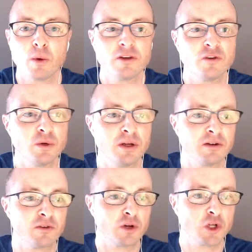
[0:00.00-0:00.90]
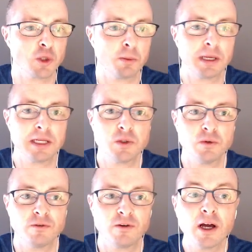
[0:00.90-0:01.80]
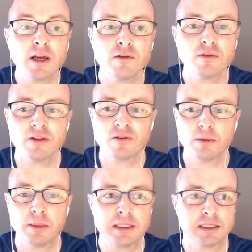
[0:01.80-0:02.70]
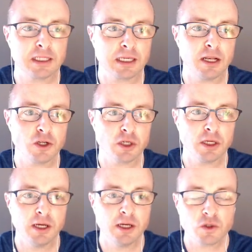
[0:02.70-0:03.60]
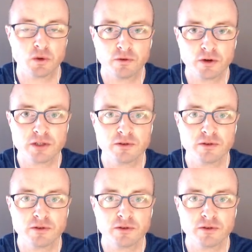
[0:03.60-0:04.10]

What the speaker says: to do here is I'm going to jump into 5 different pieces of technology. So first and